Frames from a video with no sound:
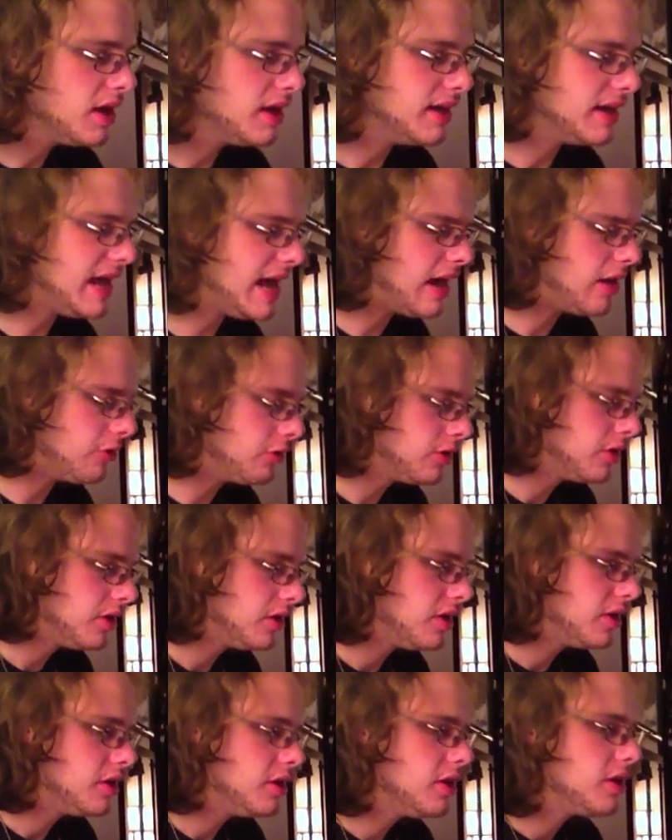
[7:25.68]
Now,
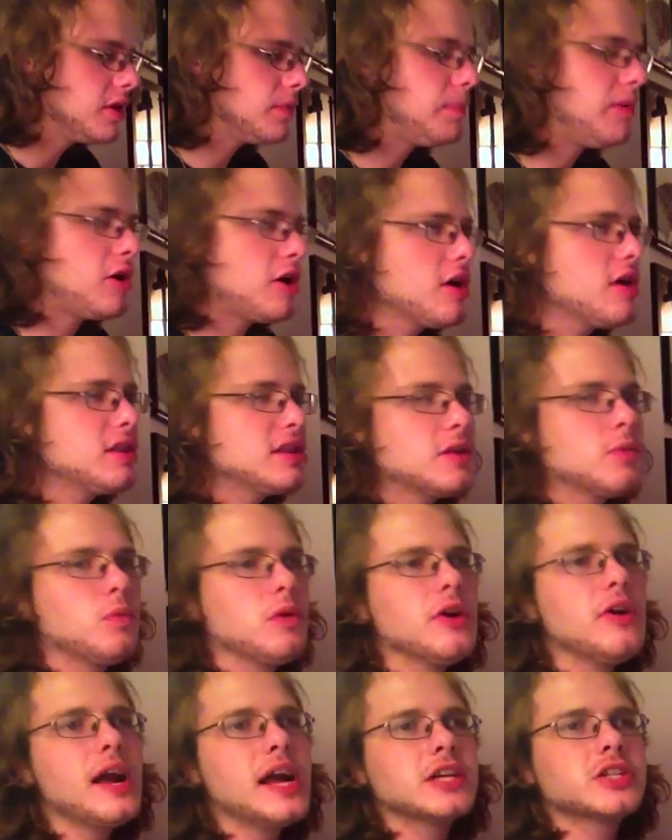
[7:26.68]
the part that
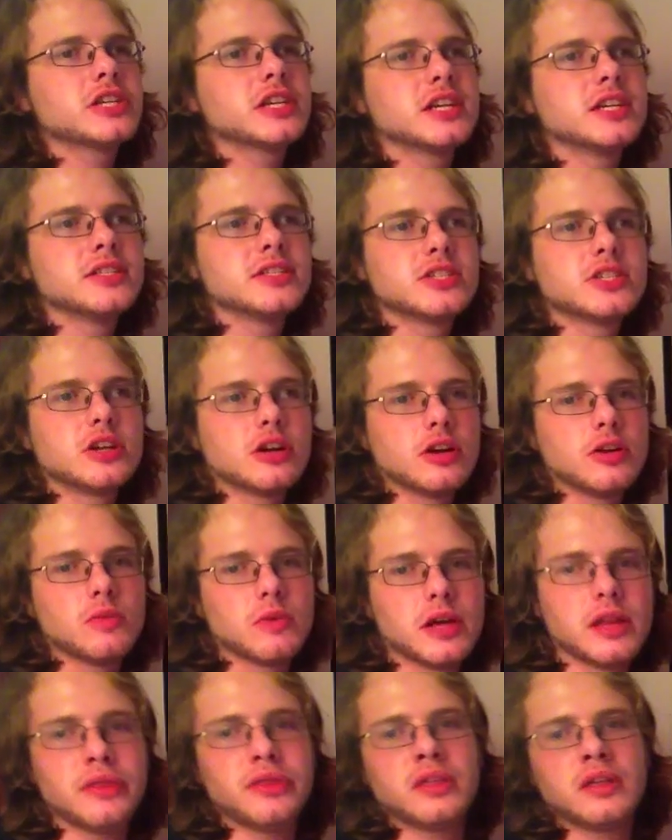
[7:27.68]
we're actually concerned
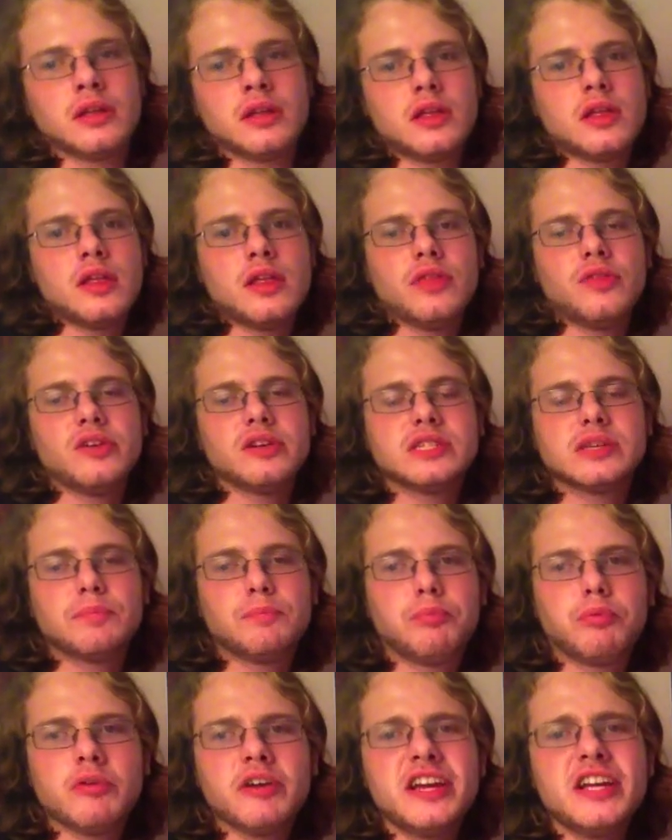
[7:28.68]
with, there's a
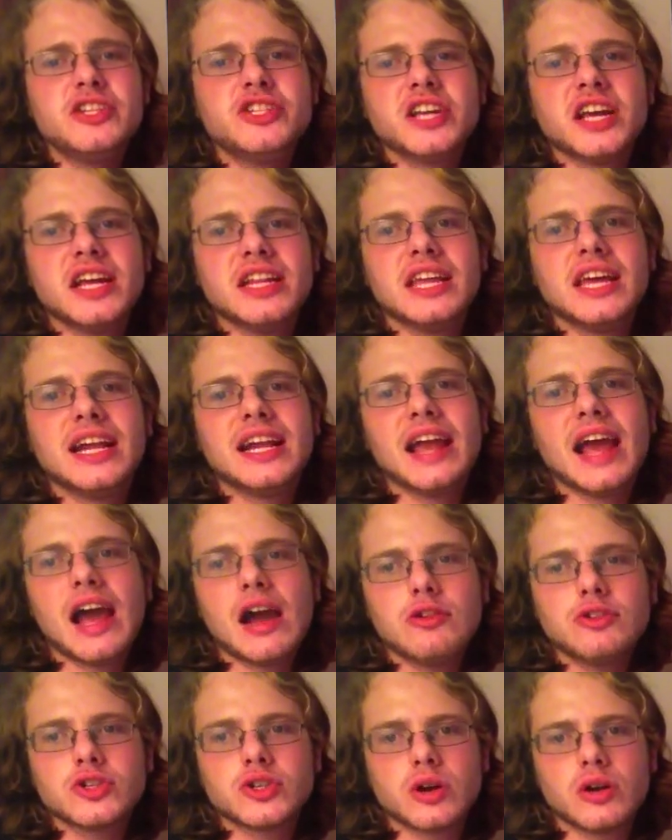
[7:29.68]
bridge and then an
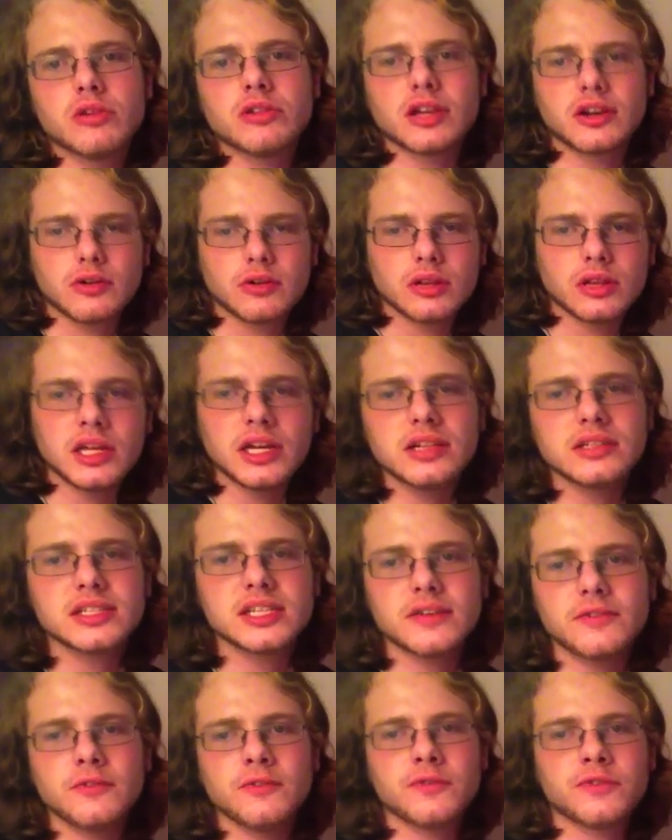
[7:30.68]
outro that are a little
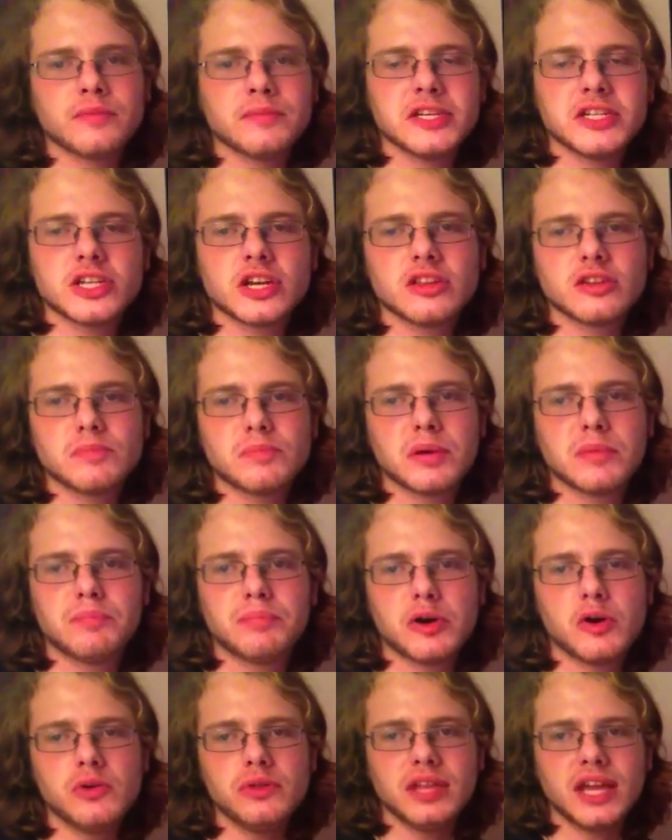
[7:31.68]
different from each other, but
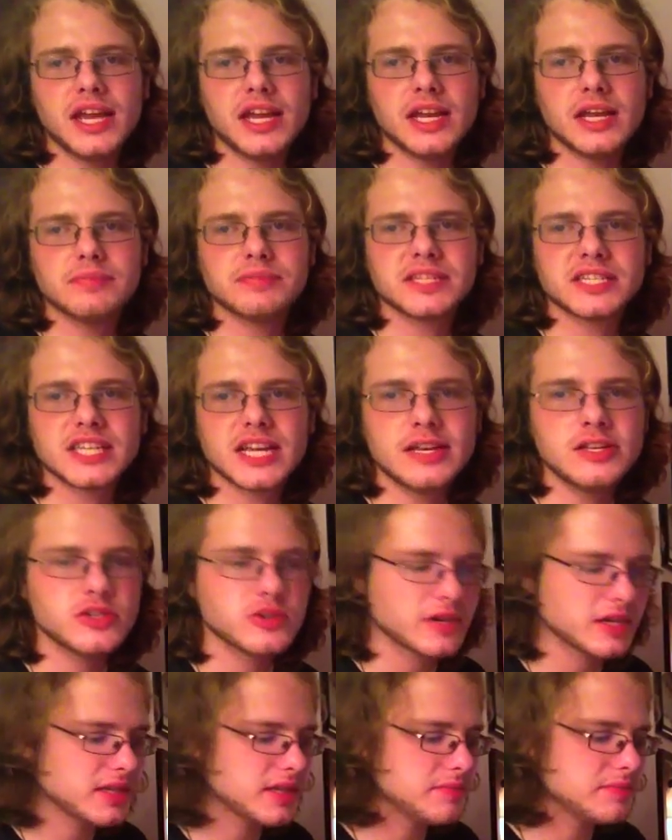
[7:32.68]
both end up
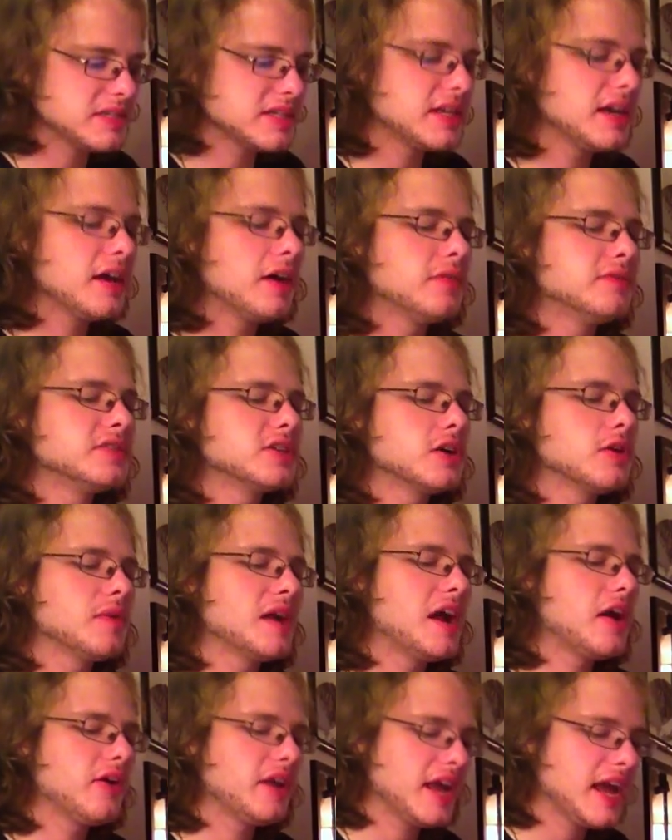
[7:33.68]
centering themselves
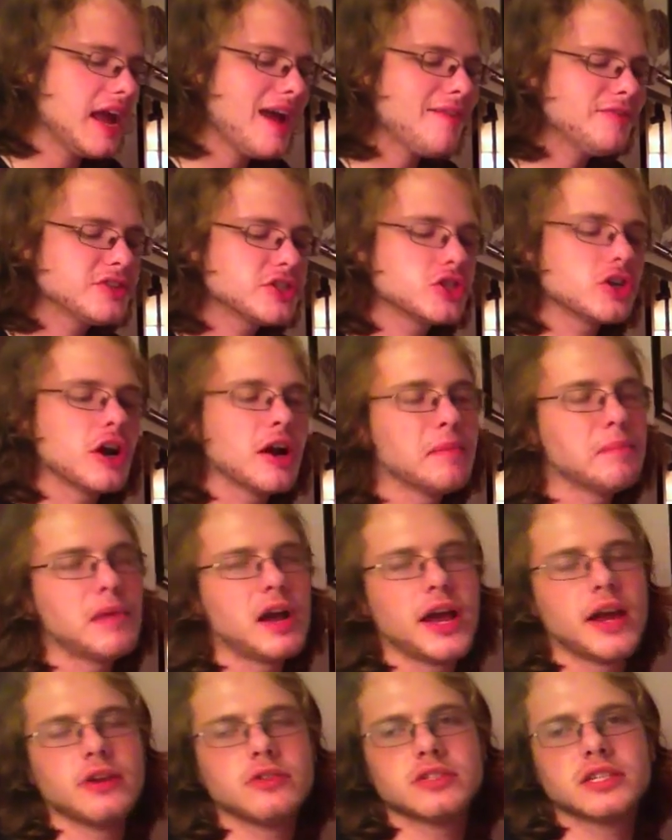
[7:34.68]
around F sharp
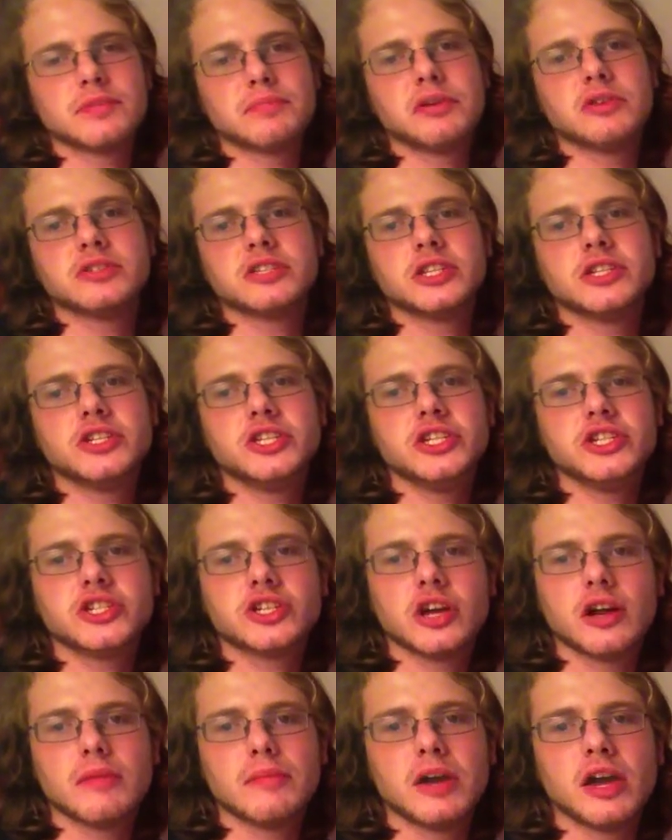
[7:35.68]
minor as opposed to G
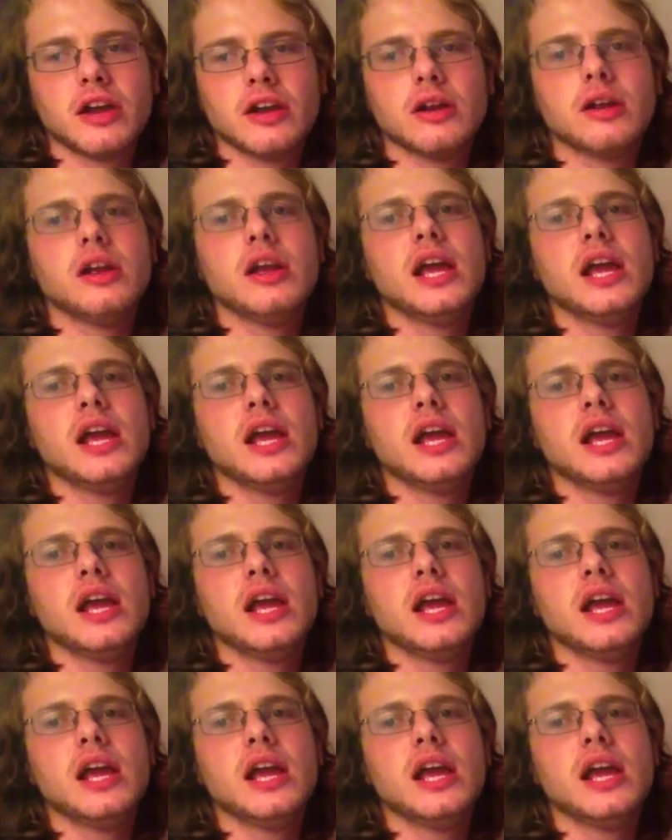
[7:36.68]
sharp minor.